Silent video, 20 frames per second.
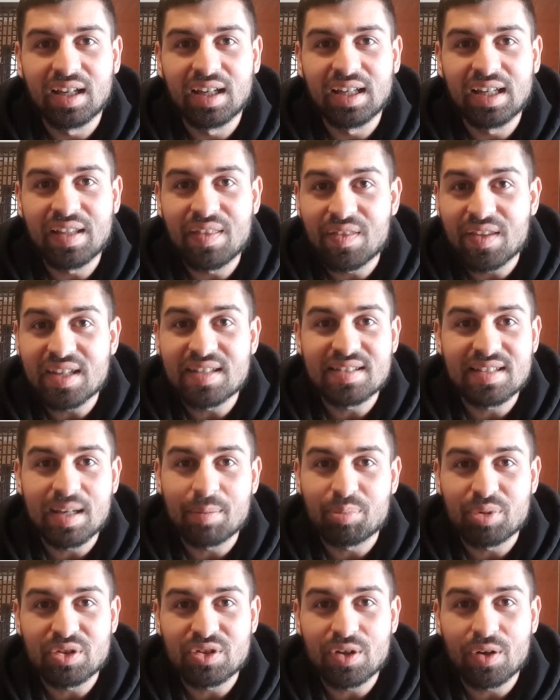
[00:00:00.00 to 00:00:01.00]
this
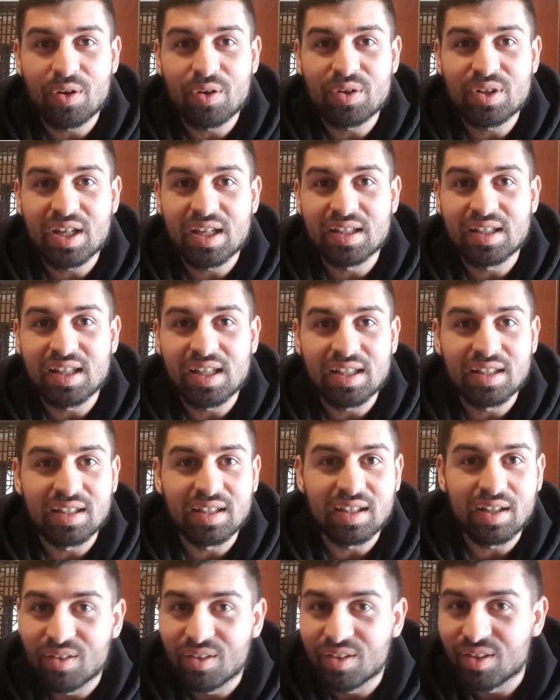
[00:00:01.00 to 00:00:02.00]
episode and
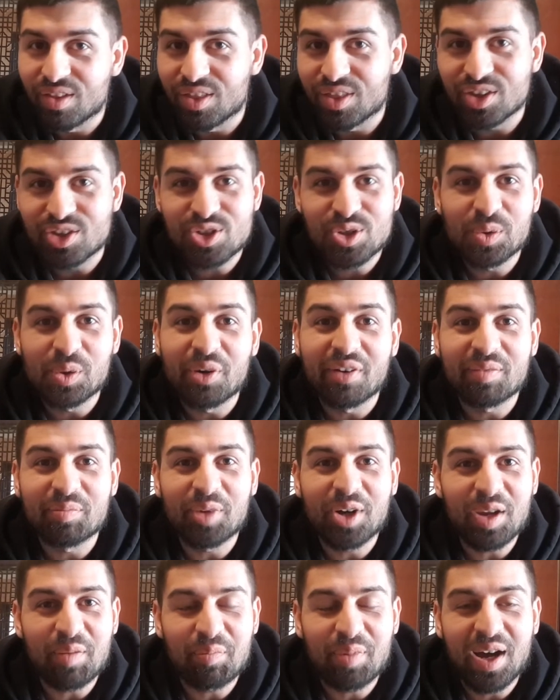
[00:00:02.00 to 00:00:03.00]
in the tour of
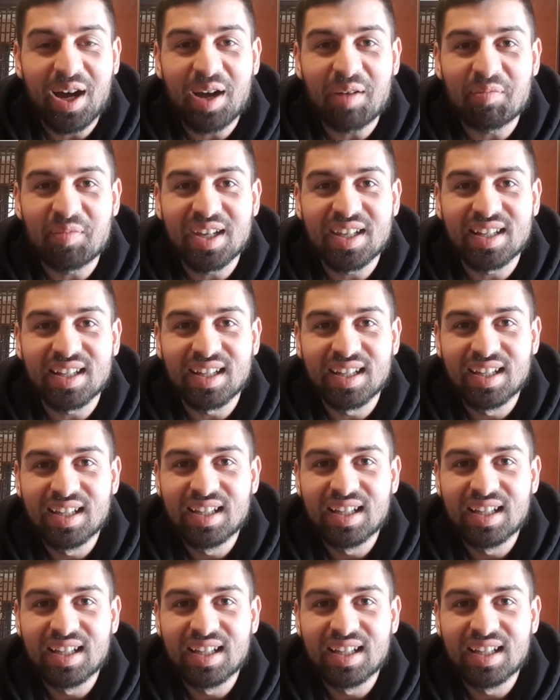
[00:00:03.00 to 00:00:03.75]
my apartment.